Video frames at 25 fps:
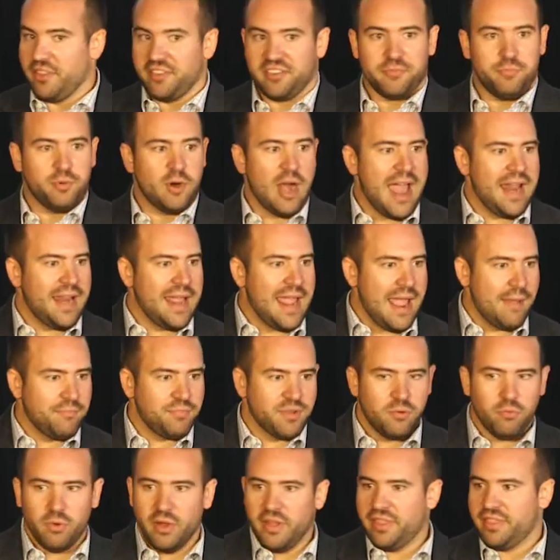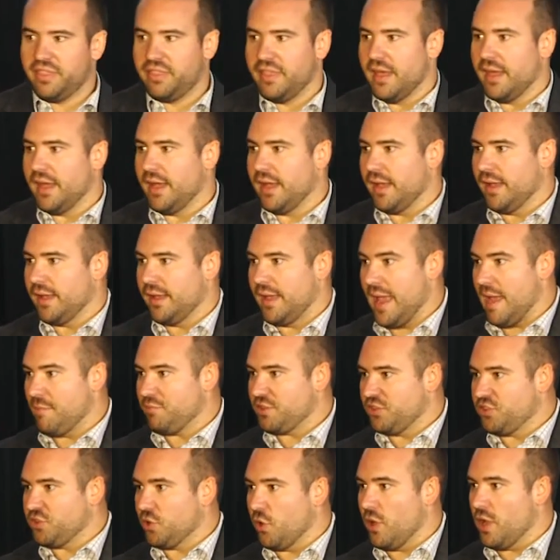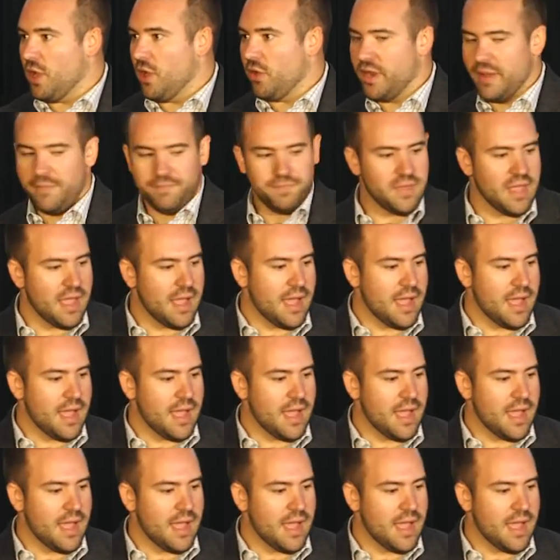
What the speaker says: this is Brad Hampton with Hampton Toyota.